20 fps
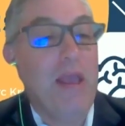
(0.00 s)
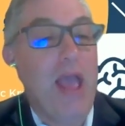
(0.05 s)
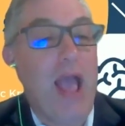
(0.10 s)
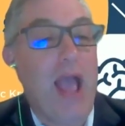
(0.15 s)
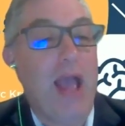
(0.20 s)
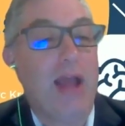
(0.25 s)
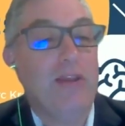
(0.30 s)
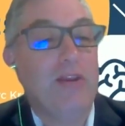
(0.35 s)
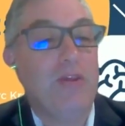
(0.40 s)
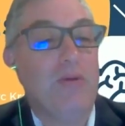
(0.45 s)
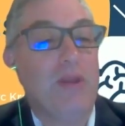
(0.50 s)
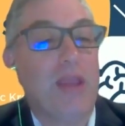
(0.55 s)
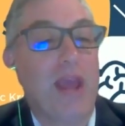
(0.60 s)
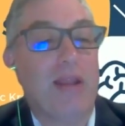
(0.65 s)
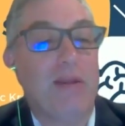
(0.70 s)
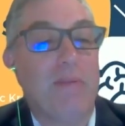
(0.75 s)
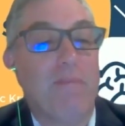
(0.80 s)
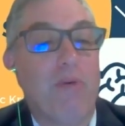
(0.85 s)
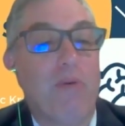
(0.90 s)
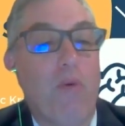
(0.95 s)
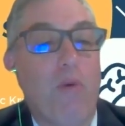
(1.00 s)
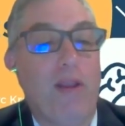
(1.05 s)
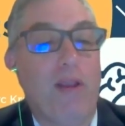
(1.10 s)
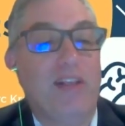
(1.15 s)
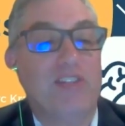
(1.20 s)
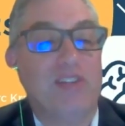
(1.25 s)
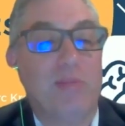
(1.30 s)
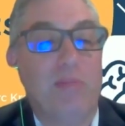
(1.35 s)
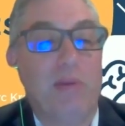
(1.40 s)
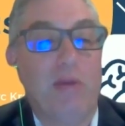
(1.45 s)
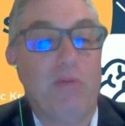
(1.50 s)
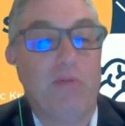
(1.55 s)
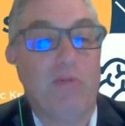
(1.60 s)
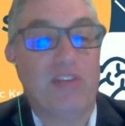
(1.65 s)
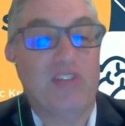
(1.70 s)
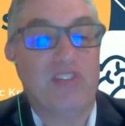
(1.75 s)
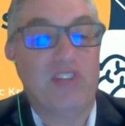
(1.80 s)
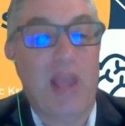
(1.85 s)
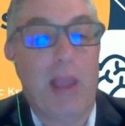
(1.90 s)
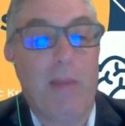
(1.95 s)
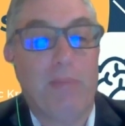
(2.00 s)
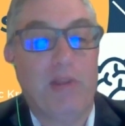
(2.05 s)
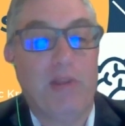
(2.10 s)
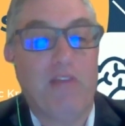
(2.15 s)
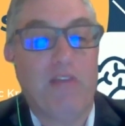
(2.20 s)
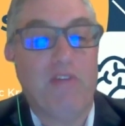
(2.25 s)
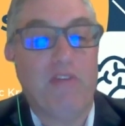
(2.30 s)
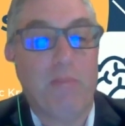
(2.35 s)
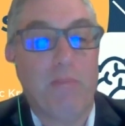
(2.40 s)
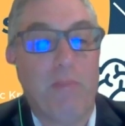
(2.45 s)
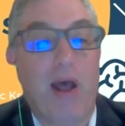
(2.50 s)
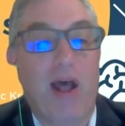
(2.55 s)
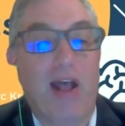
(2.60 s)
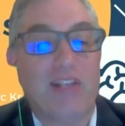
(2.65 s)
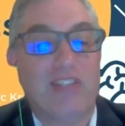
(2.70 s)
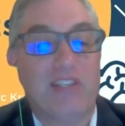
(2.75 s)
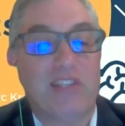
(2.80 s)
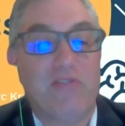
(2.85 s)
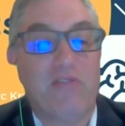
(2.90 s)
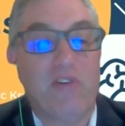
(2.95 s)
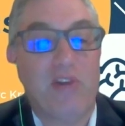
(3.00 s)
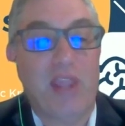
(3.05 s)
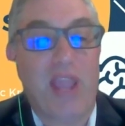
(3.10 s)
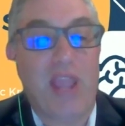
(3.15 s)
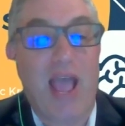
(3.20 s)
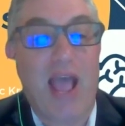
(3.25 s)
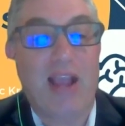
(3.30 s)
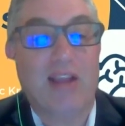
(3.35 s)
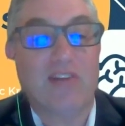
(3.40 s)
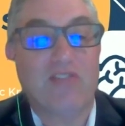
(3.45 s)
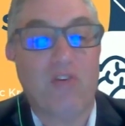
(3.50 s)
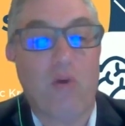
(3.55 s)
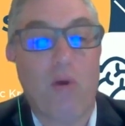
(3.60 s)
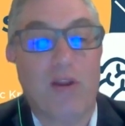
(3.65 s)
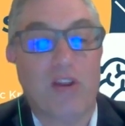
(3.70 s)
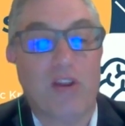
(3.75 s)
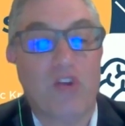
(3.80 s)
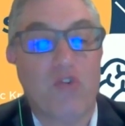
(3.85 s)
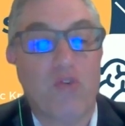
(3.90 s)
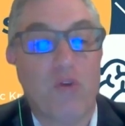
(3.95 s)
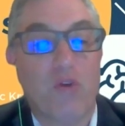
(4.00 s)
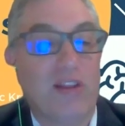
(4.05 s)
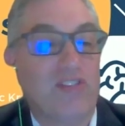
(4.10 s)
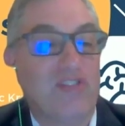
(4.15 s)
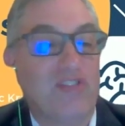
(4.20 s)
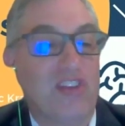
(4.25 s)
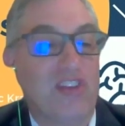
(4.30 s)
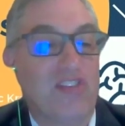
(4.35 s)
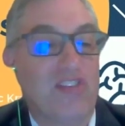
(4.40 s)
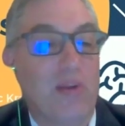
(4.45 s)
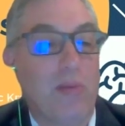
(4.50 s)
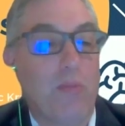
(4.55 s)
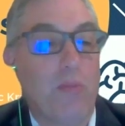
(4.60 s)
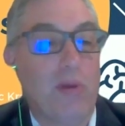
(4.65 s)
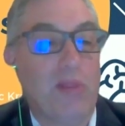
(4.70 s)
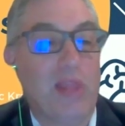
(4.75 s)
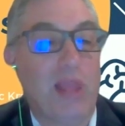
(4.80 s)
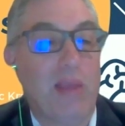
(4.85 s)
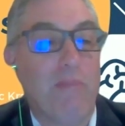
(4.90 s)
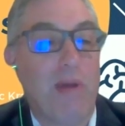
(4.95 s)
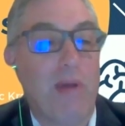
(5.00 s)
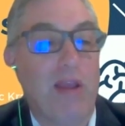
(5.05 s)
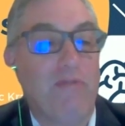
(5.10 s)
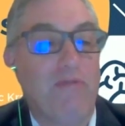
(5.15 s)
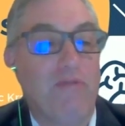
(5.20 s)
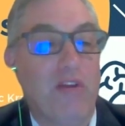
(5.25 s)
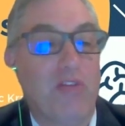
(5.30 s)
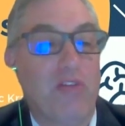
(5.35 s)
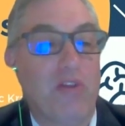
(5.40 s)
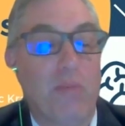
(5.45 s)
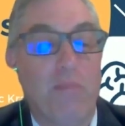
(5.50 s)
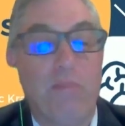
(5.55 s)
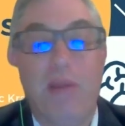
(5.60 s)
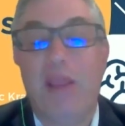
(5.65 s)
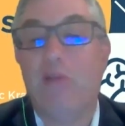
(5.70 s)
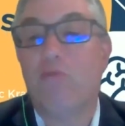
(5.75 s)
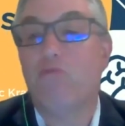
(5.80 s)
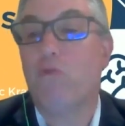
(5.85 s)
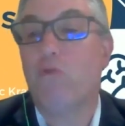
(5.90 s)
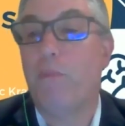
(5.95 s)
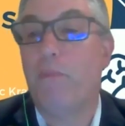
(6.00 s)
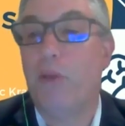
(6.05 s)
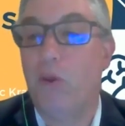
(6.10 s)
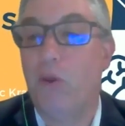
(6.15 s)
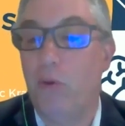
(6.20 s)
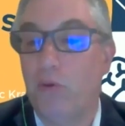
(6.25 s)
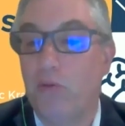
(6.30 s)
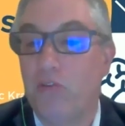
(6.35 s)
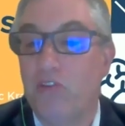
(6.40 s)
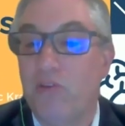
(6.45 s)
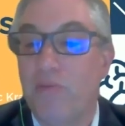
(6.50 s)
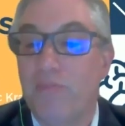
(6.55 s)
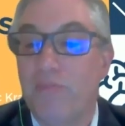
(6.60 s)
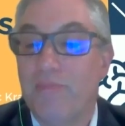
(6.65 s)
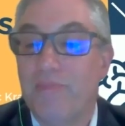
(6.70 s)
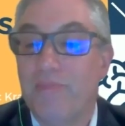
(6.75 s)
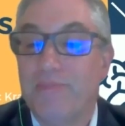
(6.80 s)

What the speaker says: How do you get employees to be receptive and positively act on criticism when they might feel they're being rebuked?